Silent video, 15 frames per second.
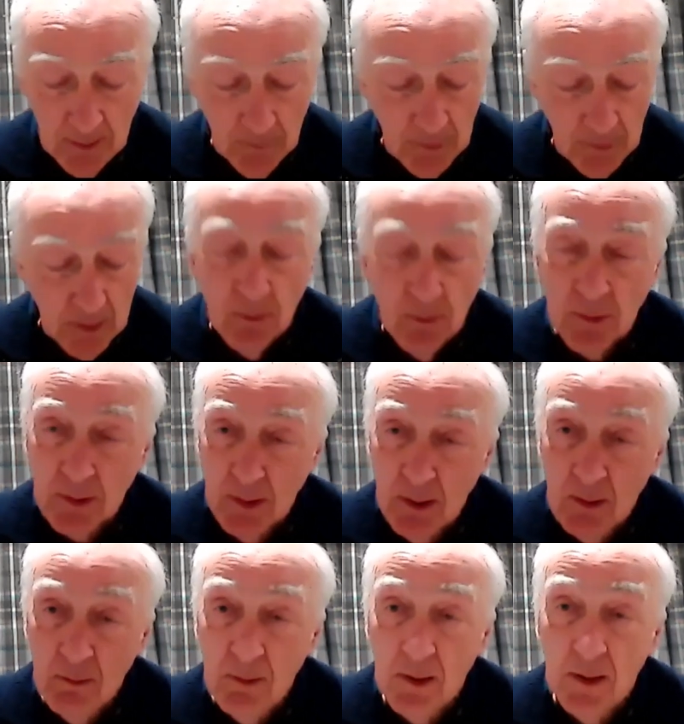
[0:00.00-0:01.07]
because
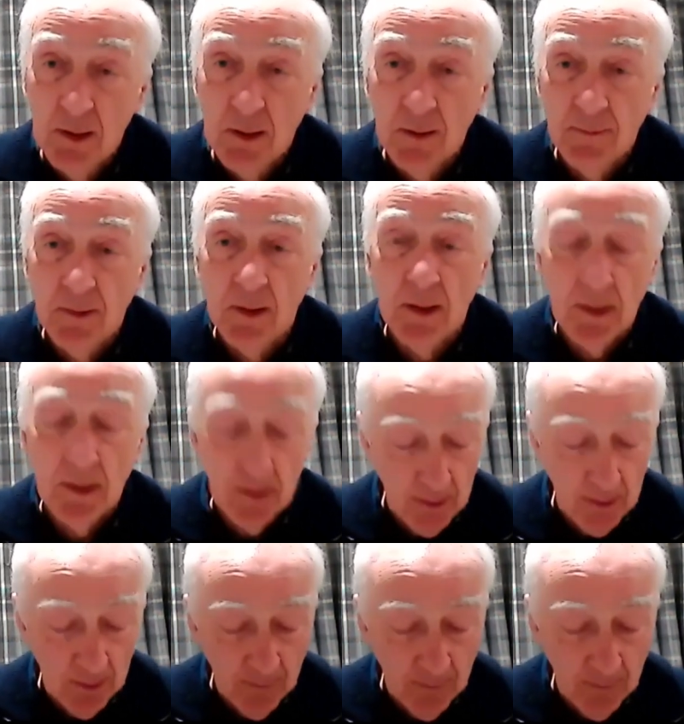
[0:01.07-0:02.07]
only the divine Son